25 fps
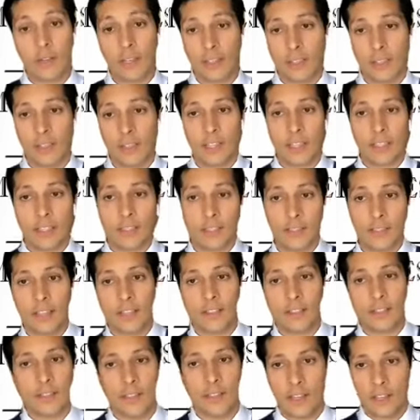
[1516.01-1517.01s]
I think that's
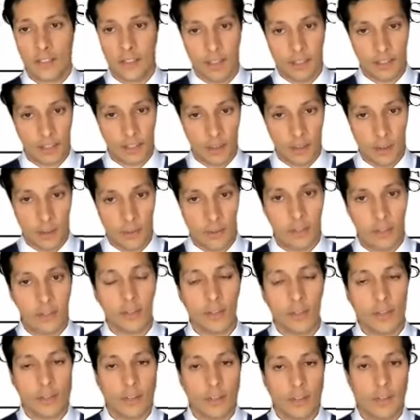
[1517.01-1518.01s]
a whole
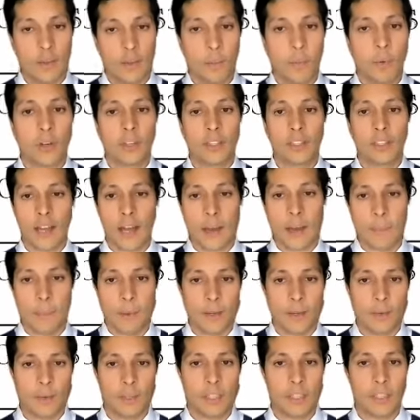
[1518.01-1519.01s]
nother important
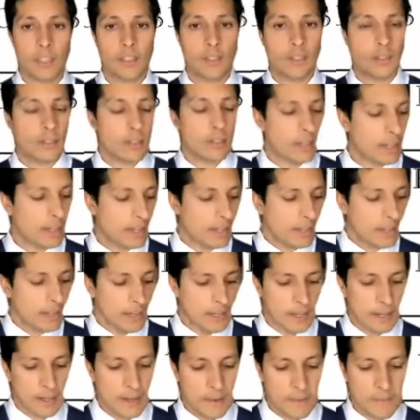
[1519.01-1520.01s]
topic, which is
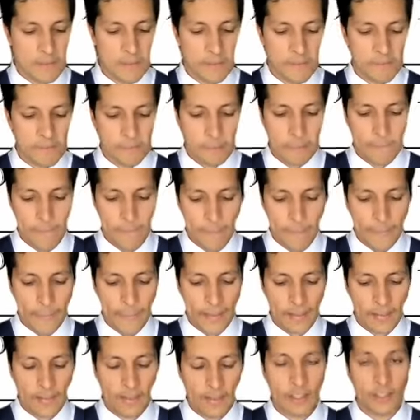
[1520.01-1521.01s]

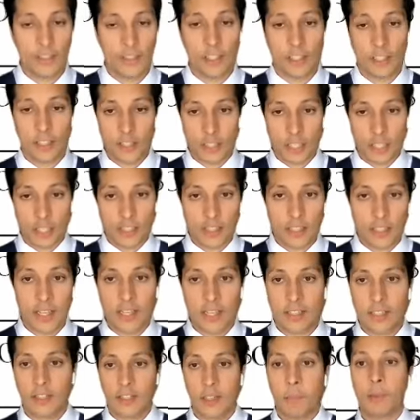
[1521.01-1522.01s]
the
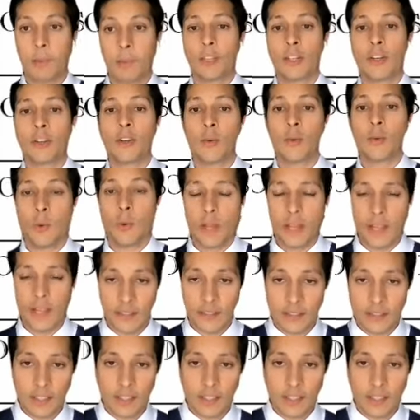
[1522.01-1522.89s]
logistics and the political winds.